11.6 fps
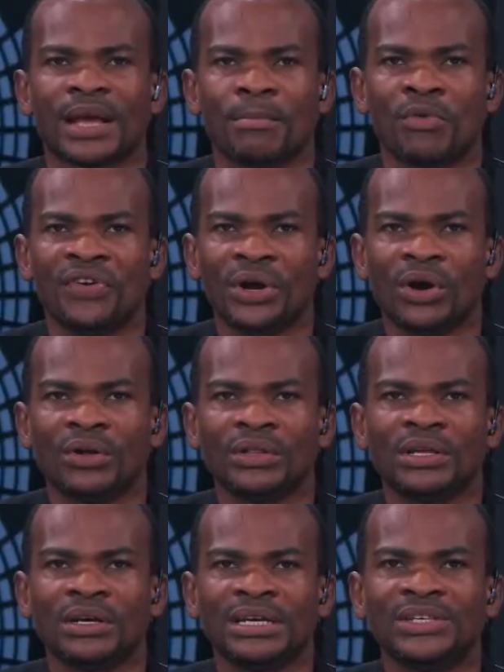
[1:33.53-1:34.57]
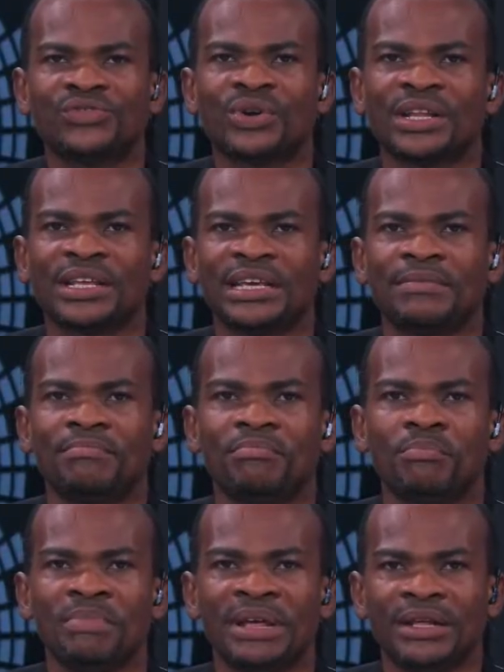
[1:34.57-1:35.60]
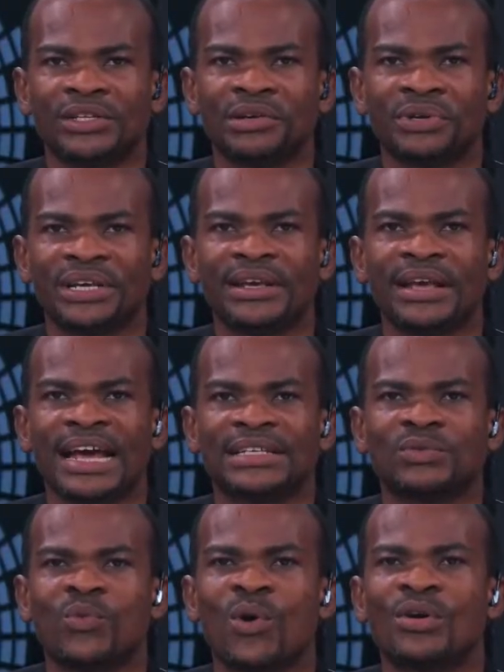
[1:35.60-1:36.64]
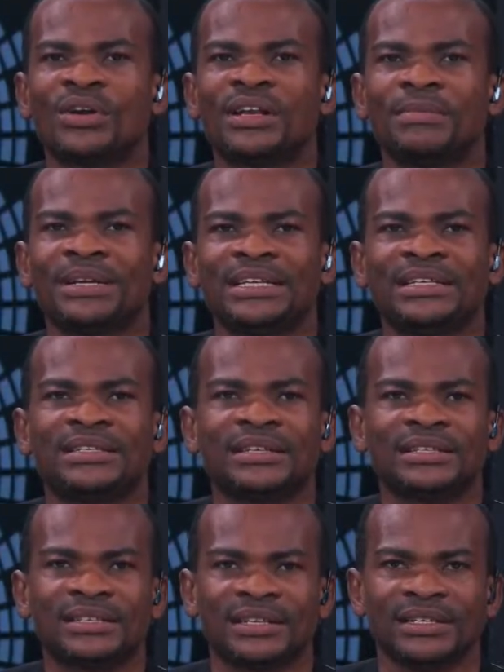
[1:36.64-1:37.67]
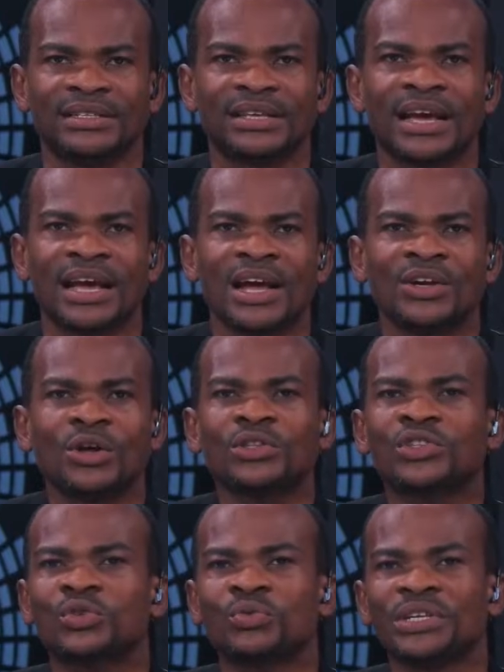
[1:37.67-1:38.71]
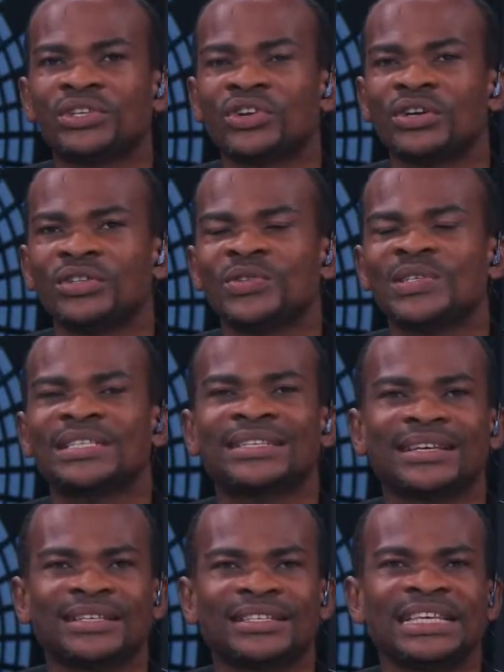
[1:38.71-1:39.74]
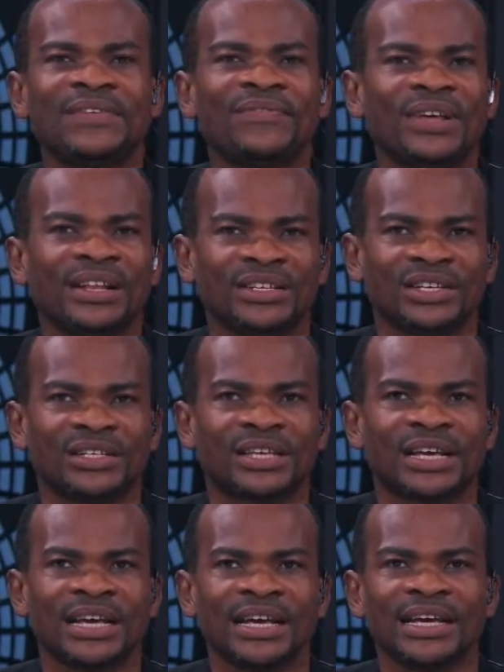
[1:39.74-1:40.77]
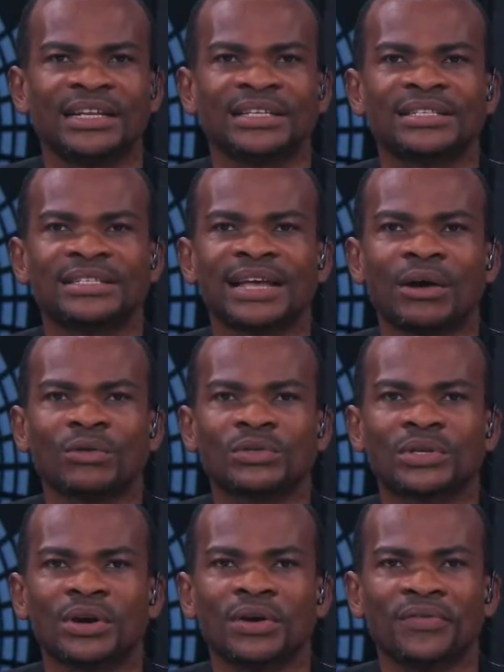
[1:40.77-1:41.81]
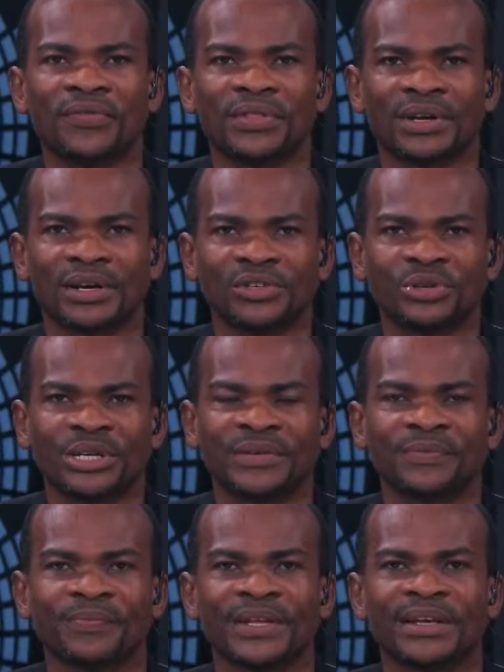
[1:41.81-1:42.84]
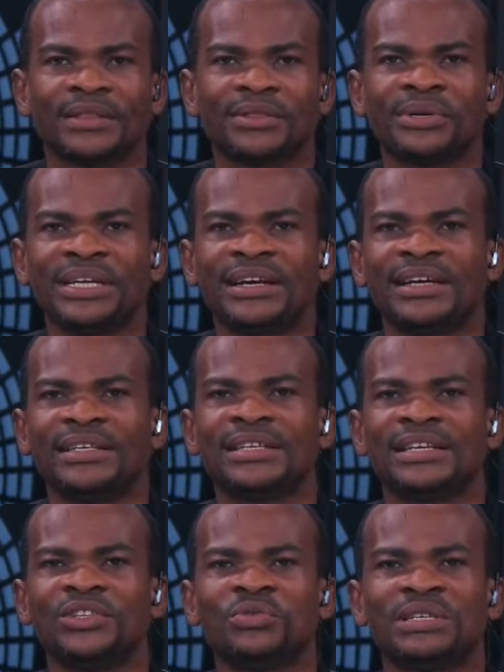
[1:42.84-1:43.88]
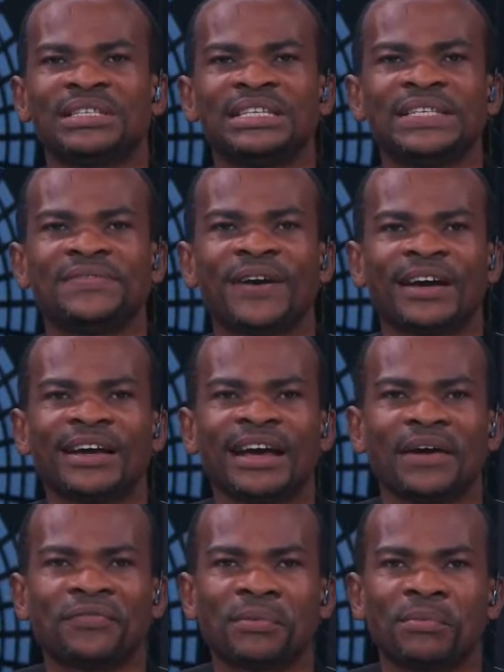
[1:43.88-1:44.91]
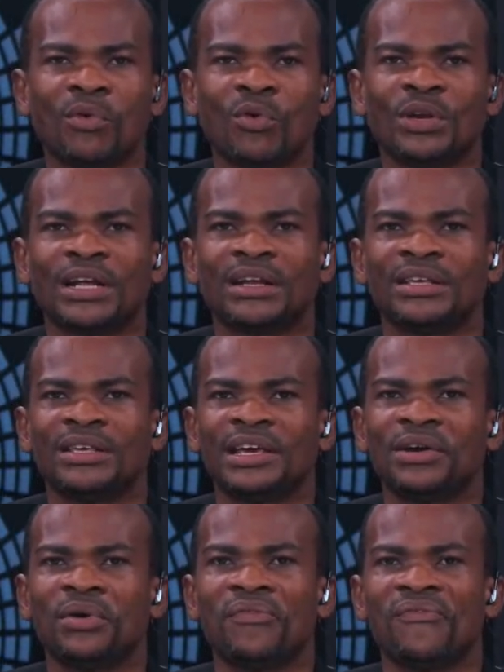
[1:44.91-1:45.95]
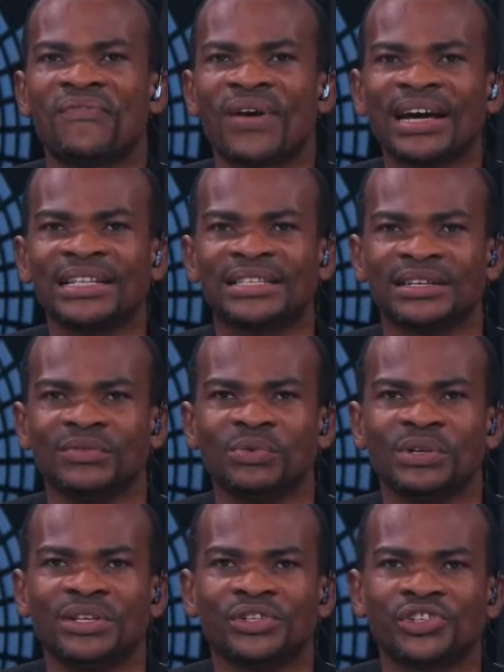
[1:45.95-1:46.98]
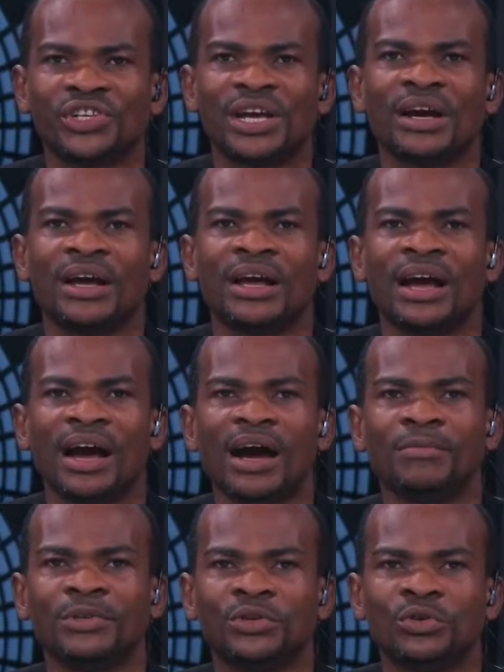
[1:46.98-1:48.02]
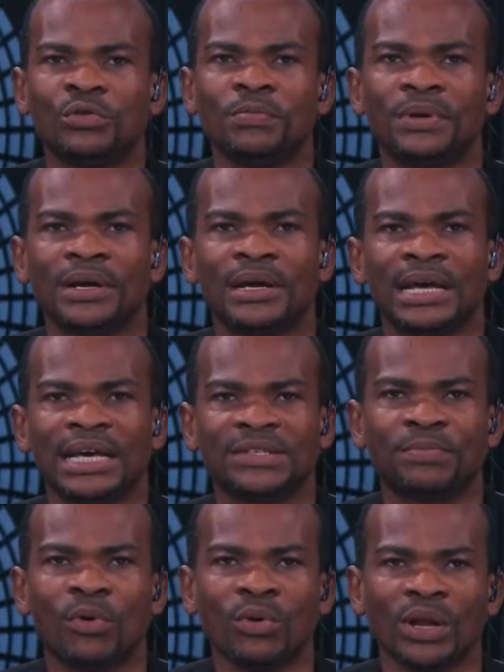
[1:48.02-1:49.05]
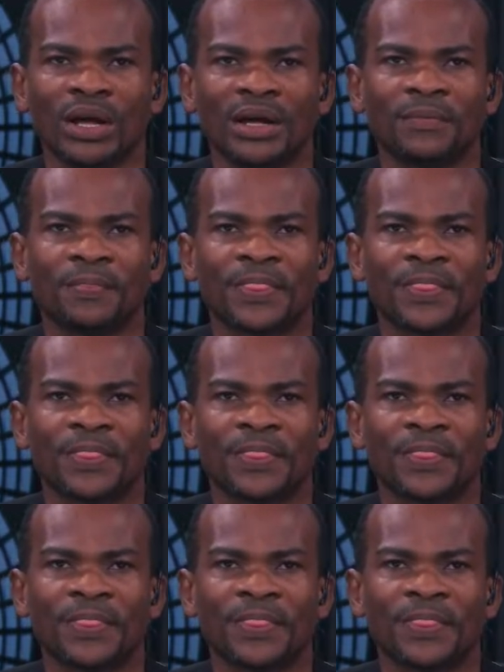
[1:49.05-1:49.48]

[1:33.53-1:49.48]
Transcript: Moving on, the Israeli military has warned Lebanese citizens not to return to 60 villages in the south of the country, 3 days into a ceasefire after more than a year of fighting with the Shia armed group Hezbollah.